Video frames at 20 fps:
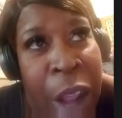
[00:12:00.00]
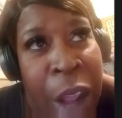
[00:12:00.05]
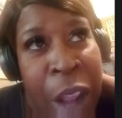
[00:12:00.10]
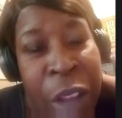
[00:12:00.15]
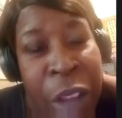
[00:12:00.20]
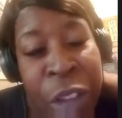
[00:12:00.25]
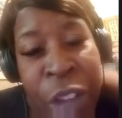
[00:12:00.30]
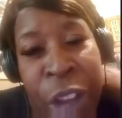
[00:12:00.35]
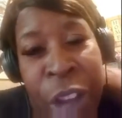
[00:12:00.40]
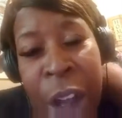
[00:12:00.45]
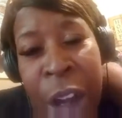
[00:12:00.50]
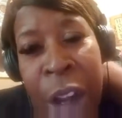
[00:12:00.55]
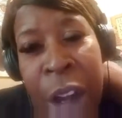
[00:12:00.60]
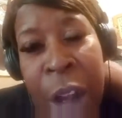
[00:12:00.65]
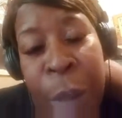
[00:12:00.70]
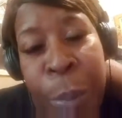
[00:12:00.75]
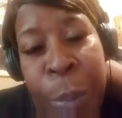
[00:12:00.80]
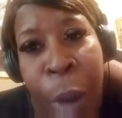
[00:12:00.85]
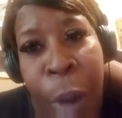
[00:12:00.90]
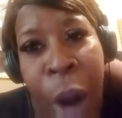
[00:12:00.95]
the
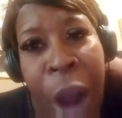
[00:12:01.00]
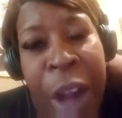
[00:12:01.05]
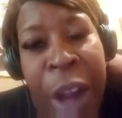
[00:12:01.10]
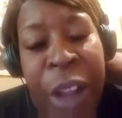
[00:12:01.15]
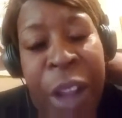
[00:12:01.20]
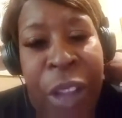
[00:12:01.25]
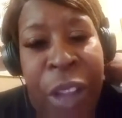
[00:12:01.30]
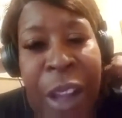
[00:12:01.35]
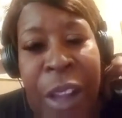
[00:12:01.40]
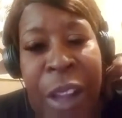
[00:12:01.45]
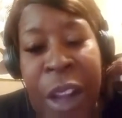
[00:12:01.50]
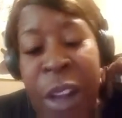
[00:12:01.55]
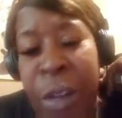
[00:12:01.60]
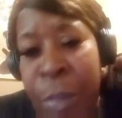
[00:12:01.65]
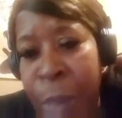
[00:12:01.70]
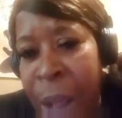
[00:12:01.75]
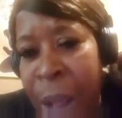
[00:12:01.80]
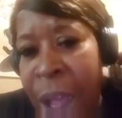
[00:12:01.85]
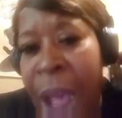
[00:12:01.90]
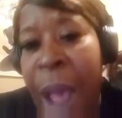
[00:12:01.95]
insanity part is that
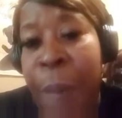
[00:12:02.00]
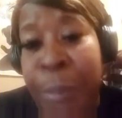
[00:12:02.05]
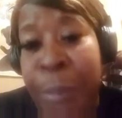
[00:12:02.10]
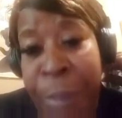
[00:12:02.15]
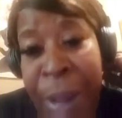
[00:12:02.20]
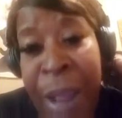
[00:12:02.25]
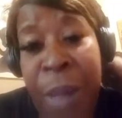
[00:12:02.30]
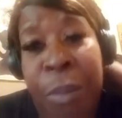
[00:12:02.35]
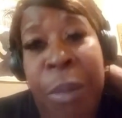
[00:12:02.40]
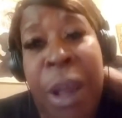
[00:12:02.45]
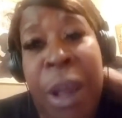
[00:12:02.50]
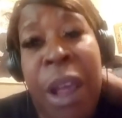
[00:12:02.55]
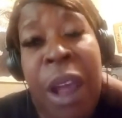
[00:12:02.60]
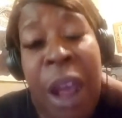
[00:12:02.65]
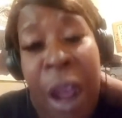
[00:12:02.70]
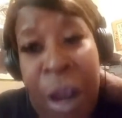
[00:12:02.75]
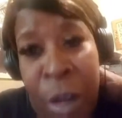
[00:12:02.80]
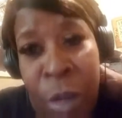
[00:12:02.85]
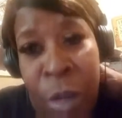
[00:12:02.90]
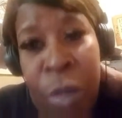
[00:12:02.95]
this man had beat me
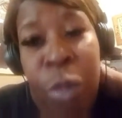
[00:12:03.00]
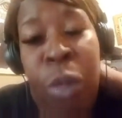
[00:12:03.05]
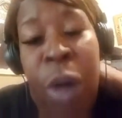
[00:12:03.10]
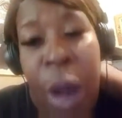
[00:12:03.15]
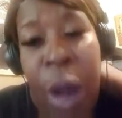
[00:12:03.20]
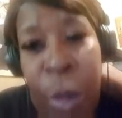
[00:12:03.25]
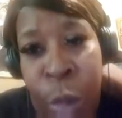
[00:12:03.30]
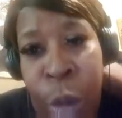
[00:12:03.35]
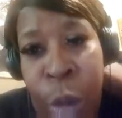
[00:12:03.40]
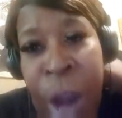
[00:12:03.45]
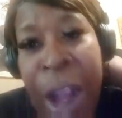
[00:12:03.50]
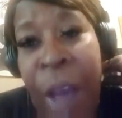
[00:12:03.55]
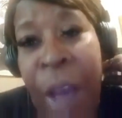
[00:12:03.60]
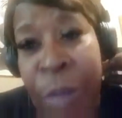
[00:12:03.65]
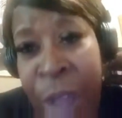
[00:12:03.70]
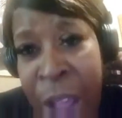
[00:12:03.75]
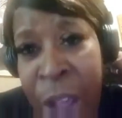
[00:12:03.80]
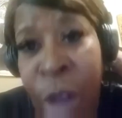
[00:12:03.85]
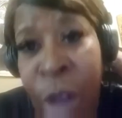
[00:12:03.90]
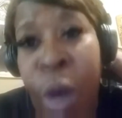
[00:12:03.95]
and would
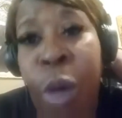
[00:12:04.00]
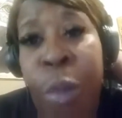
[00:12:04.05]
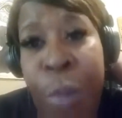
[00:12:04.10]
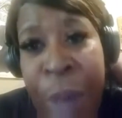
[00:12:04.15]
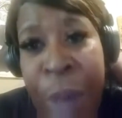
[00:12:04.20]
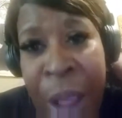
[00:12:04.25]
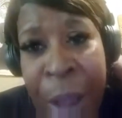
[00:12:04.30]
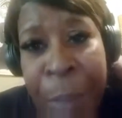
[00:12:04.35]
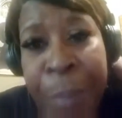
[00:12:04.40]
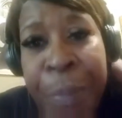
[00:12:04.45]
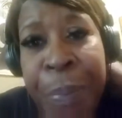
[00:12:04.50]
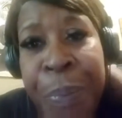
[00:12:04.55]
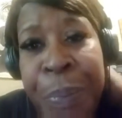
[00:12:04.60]
have killed me.